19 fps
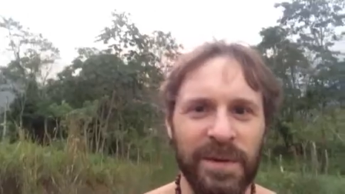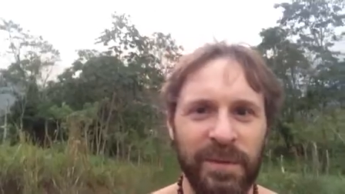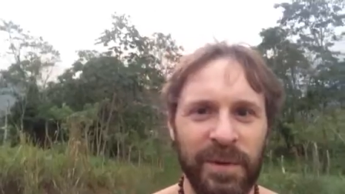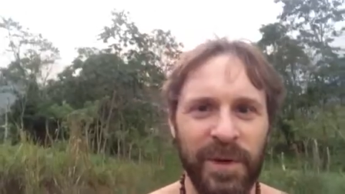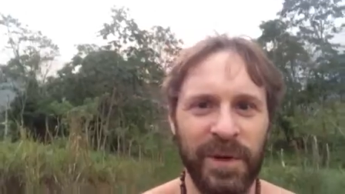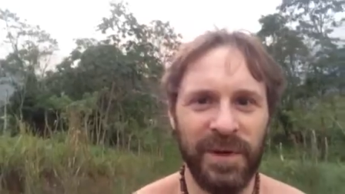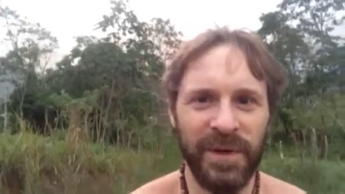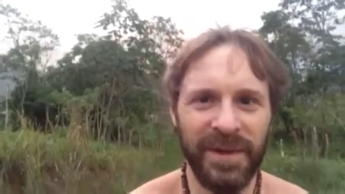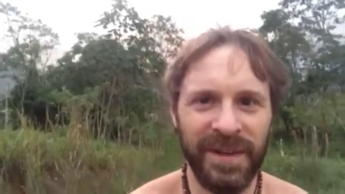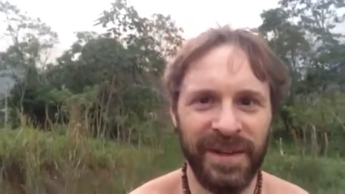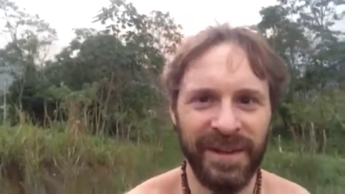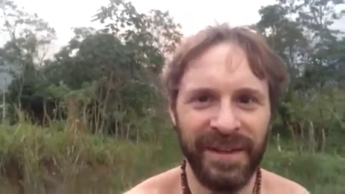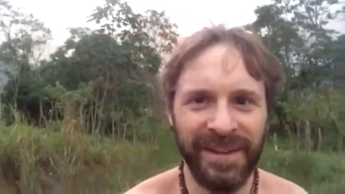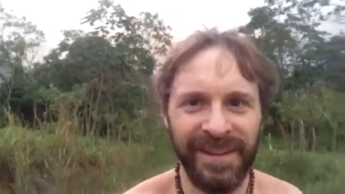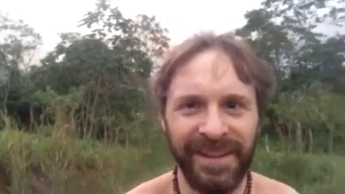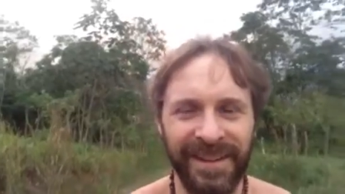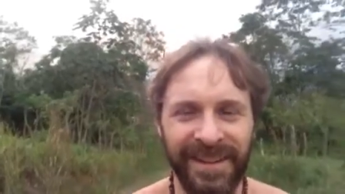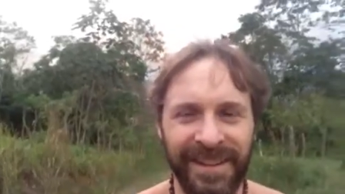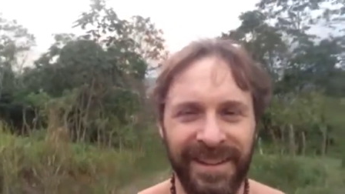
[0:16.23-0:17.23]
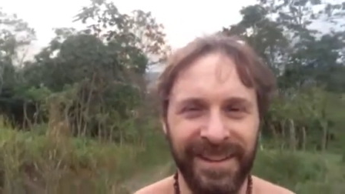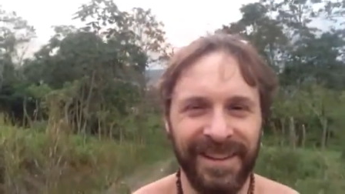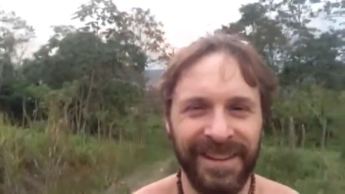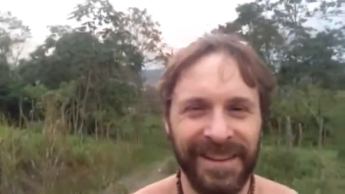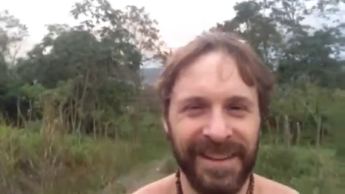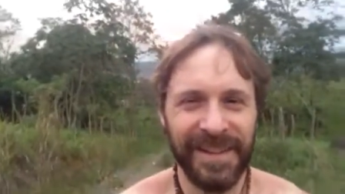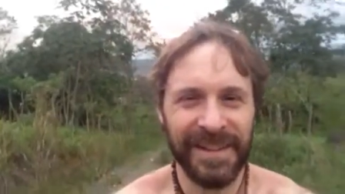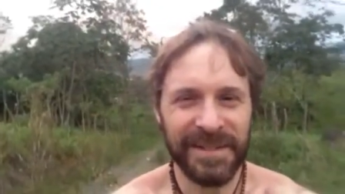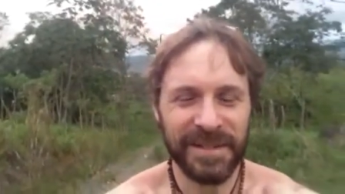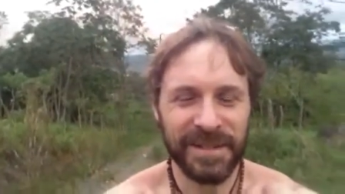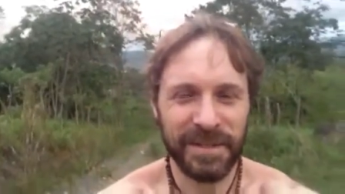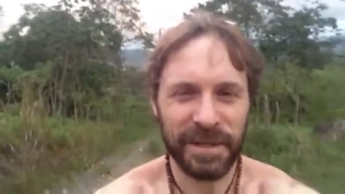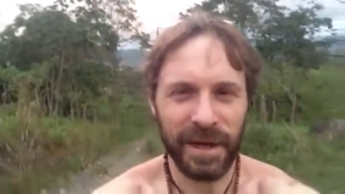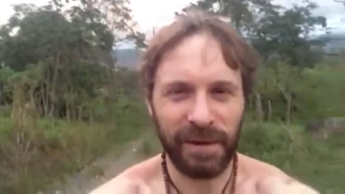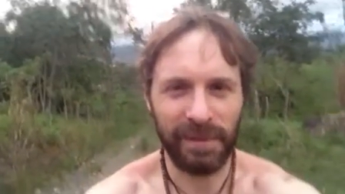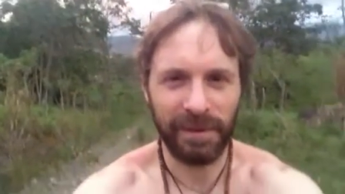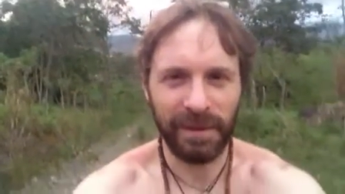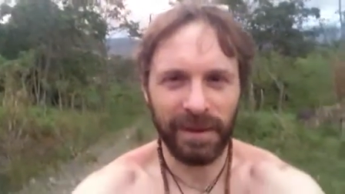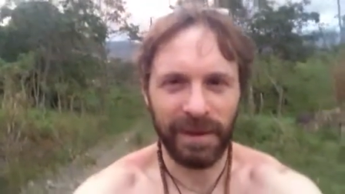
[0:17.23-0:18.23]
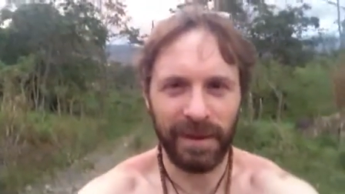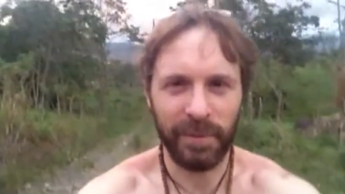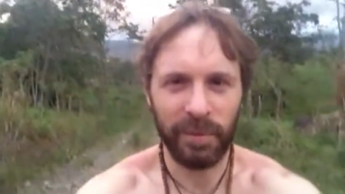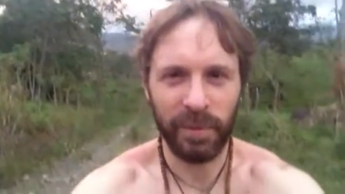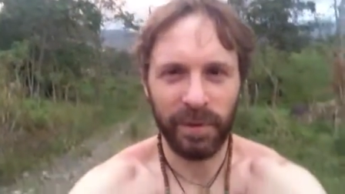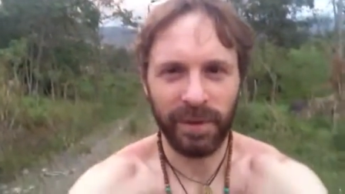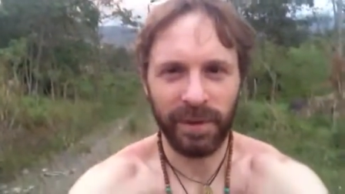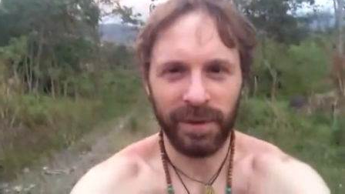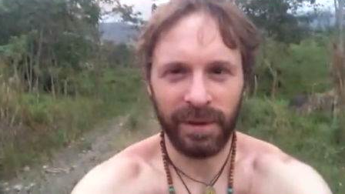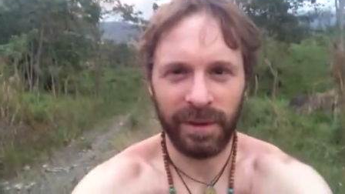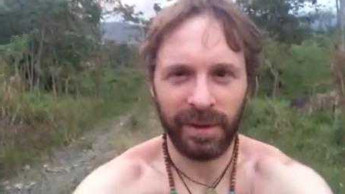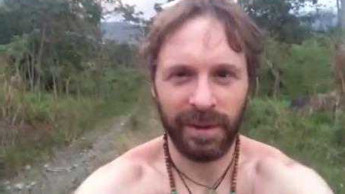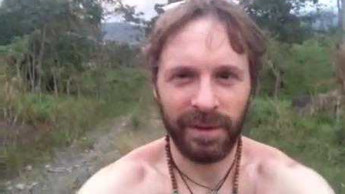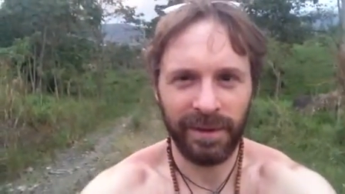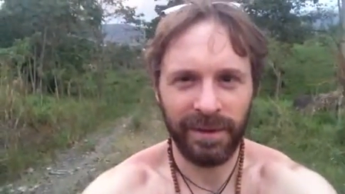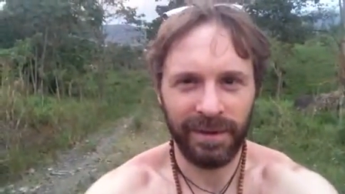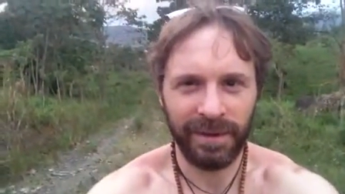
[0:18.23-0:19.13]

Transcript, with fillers: up, y'all? It's Jack Lion with uh,